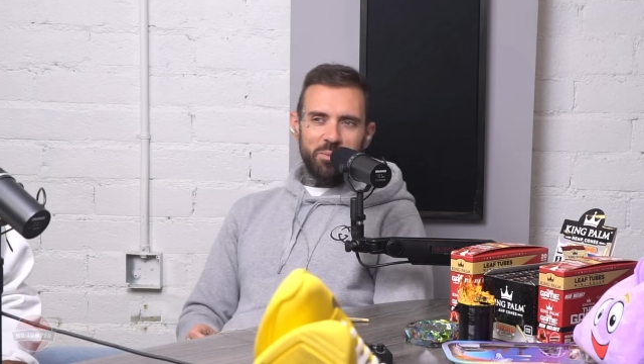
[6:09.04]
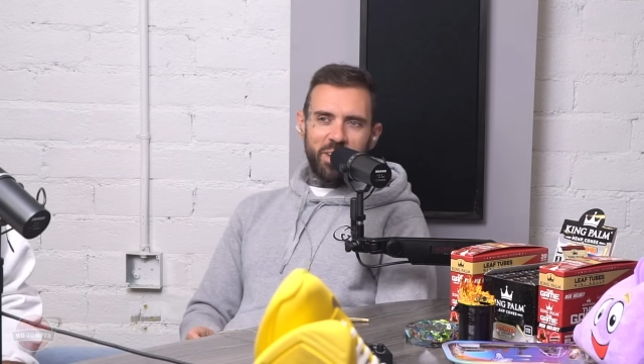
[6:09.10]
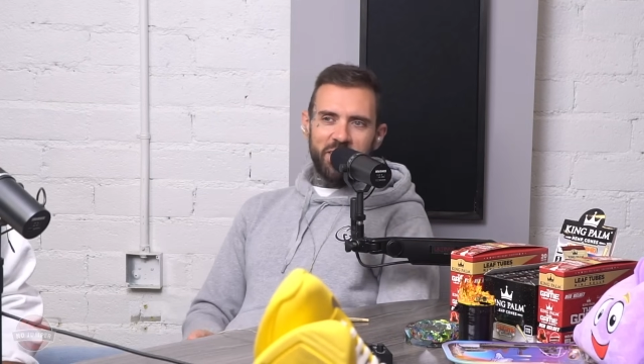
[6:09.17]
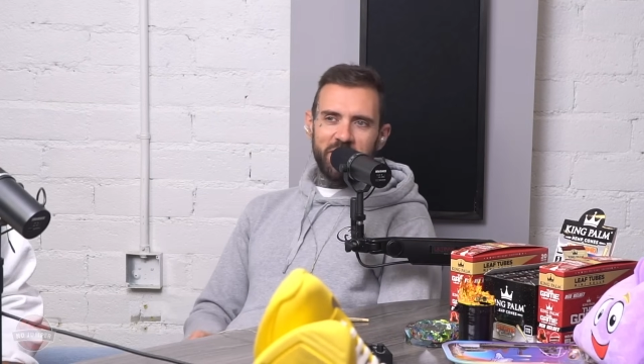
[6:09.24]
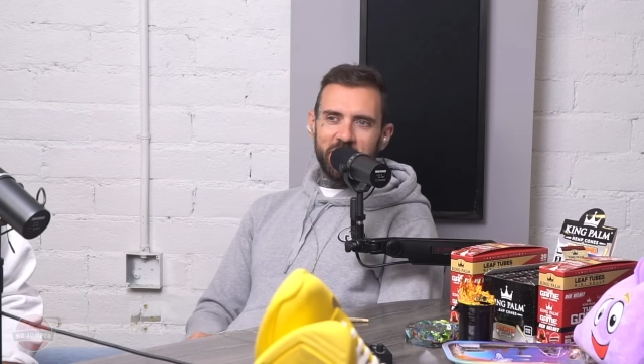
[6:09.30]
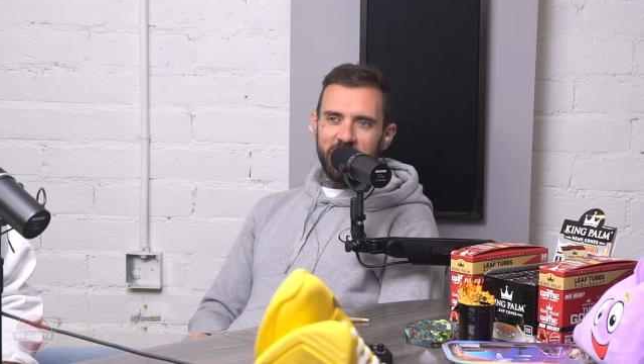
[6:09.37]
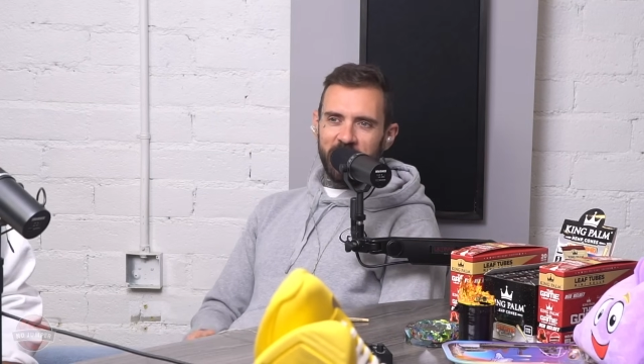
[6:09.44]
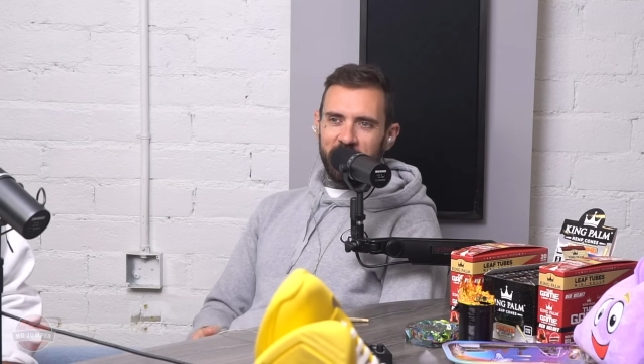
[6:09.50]

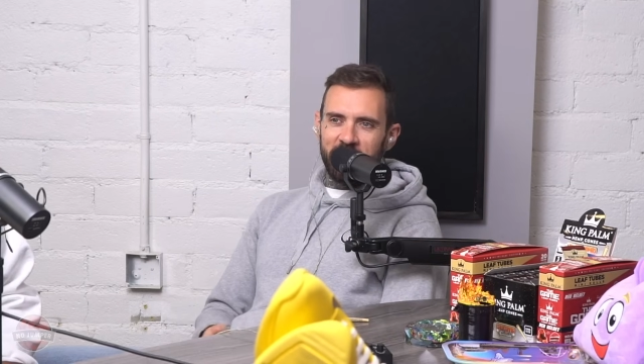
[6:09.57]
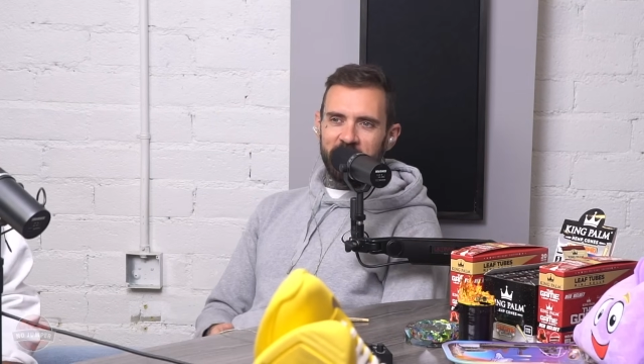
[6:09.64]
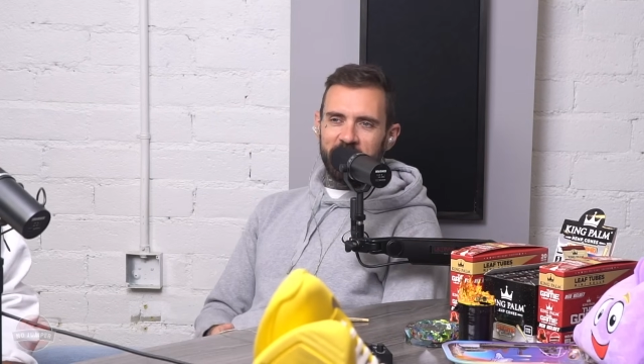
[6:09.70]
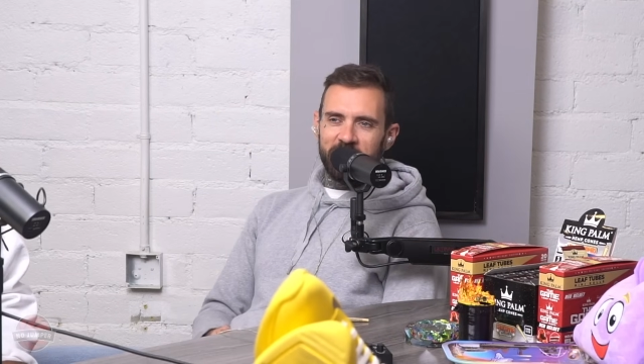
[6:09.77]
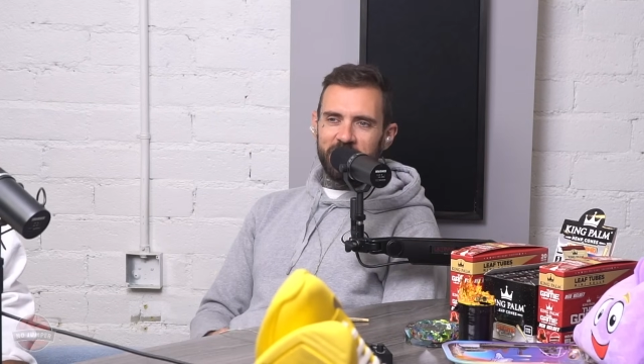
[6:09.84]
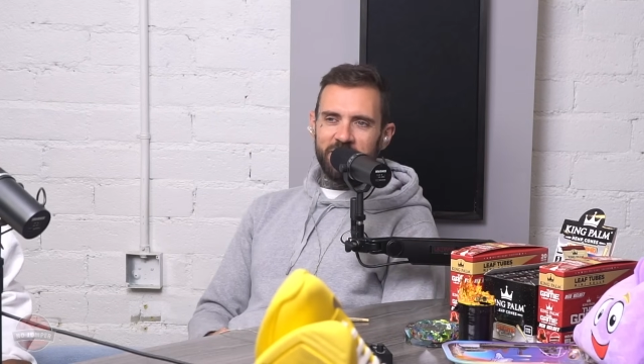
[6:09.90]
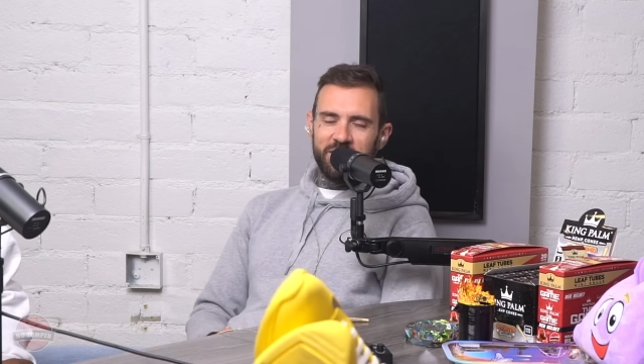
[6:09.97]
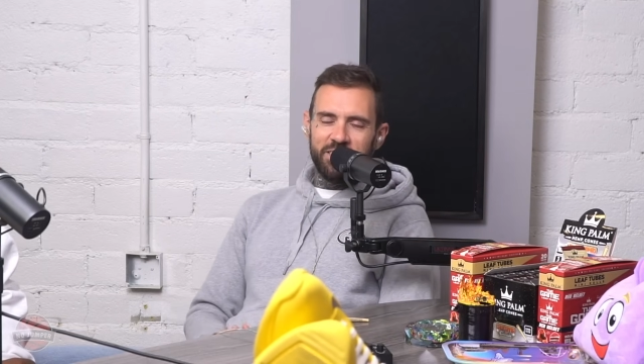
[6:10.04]
it. You know,
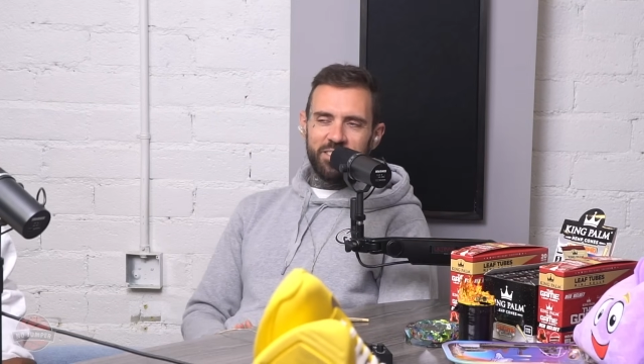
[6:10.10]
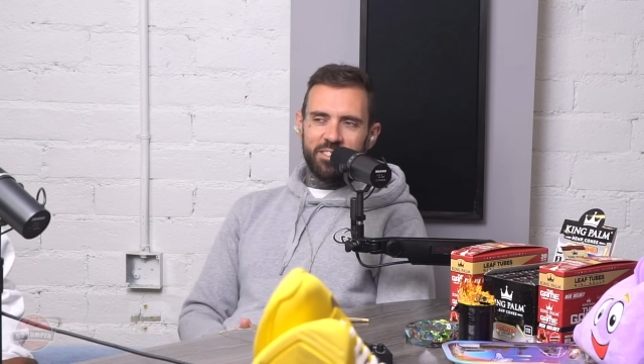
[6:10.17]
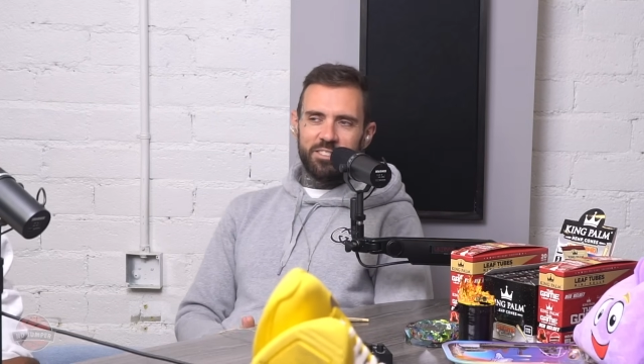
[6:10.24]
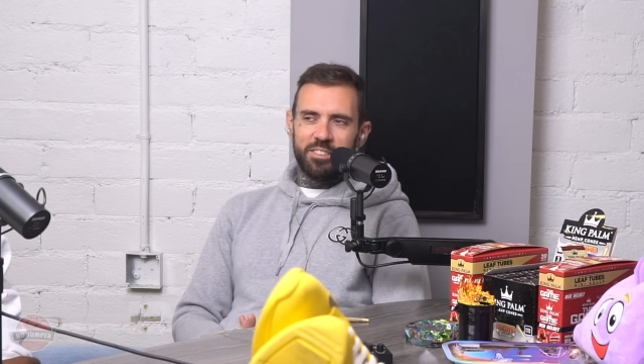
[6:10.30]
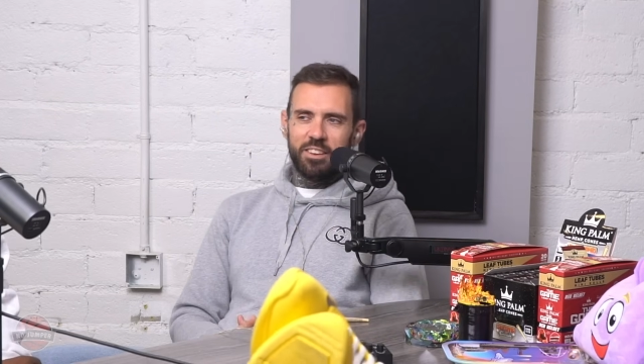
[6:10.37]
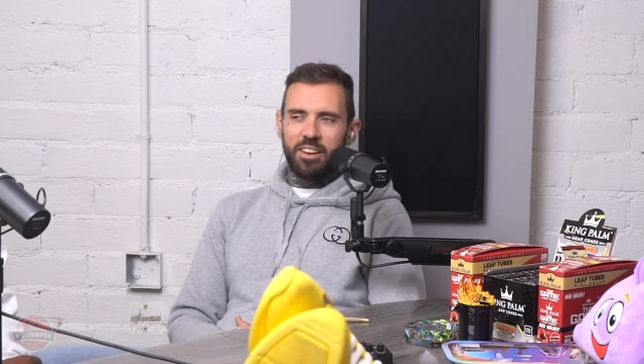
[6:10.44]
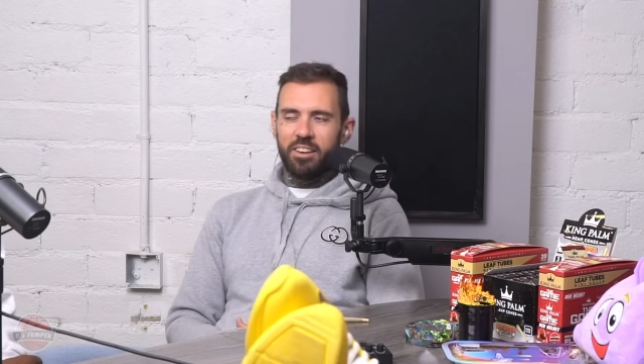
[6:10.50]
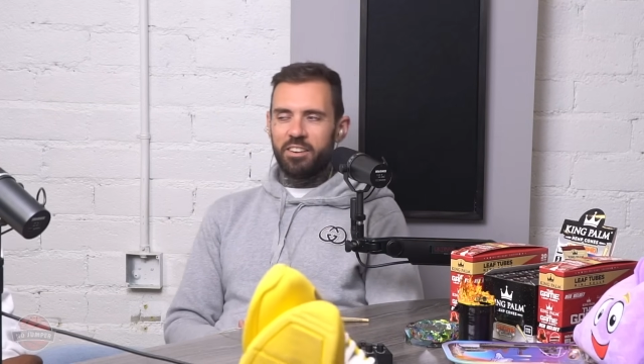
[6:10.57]

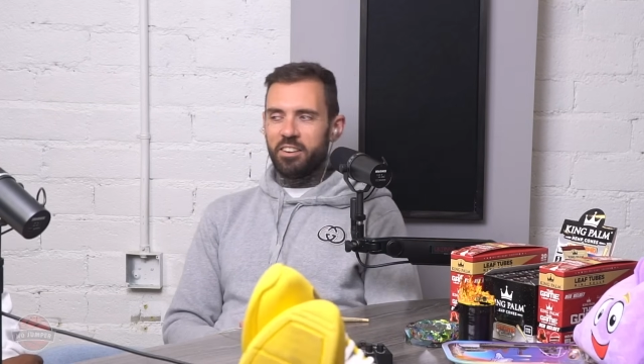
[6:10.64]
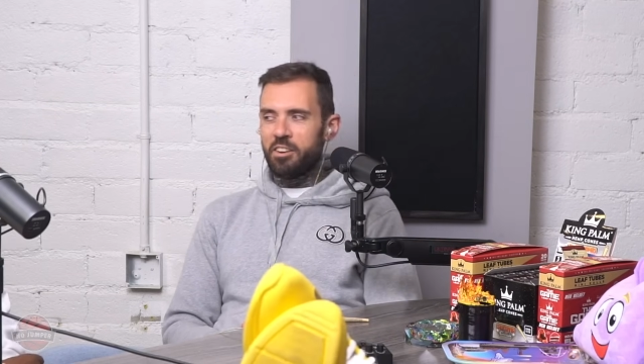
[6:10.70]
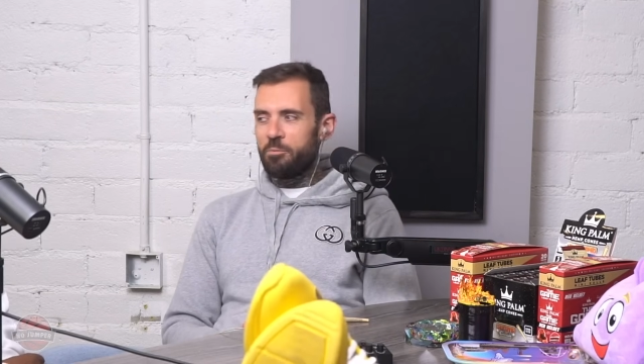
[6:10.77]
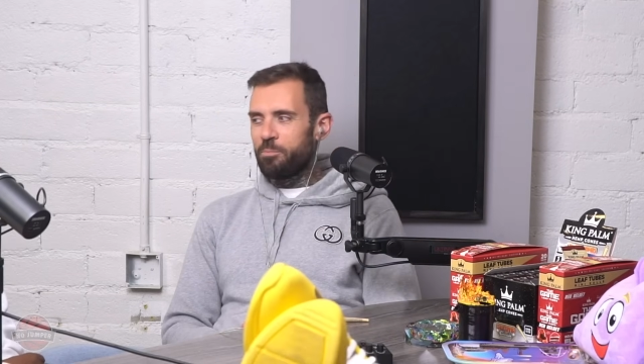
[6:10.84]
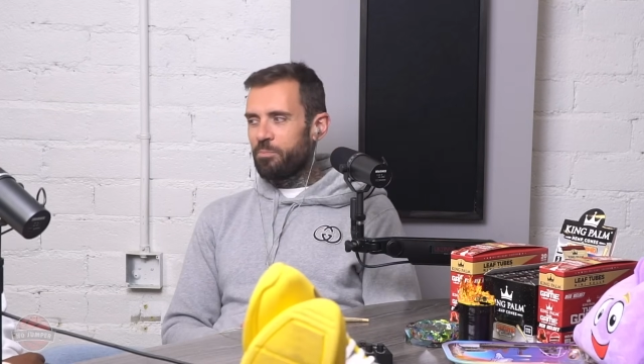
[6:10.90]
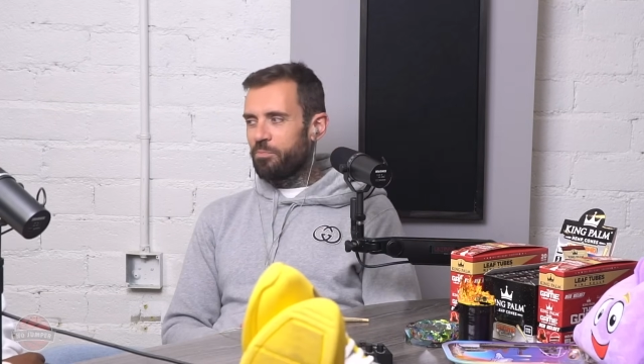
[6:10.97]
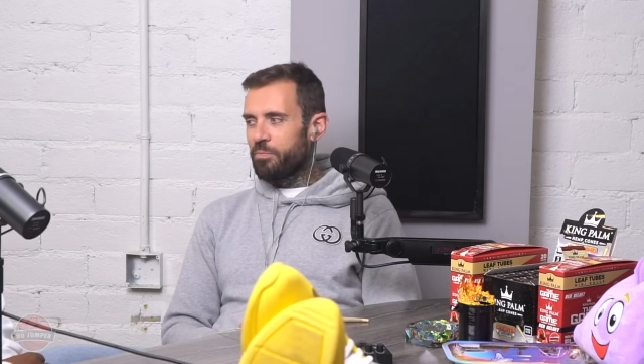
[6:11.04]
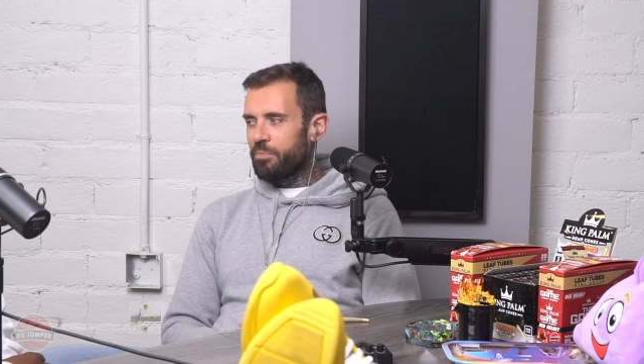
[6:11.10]
I don't know.
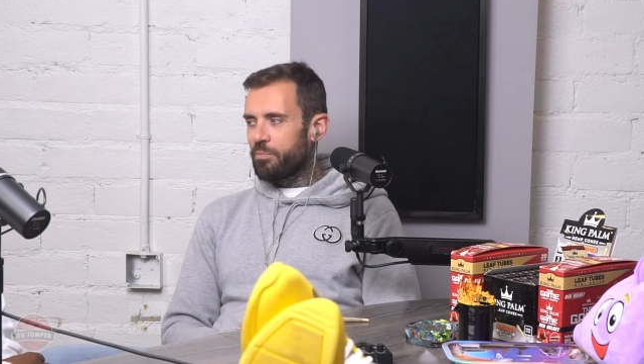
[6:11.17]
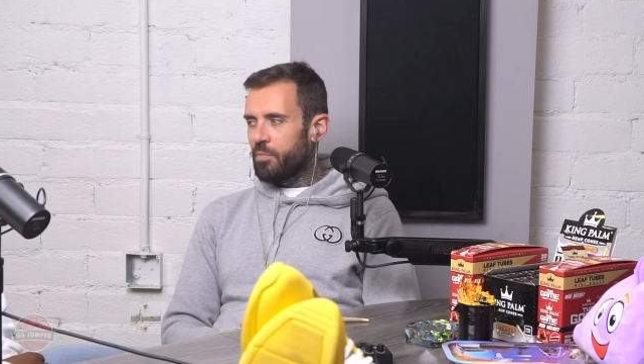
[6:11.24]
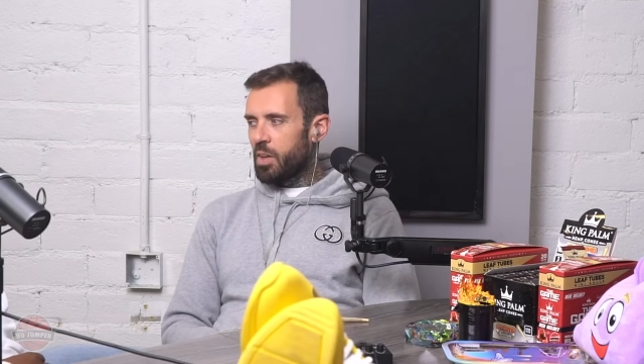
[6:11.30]
Did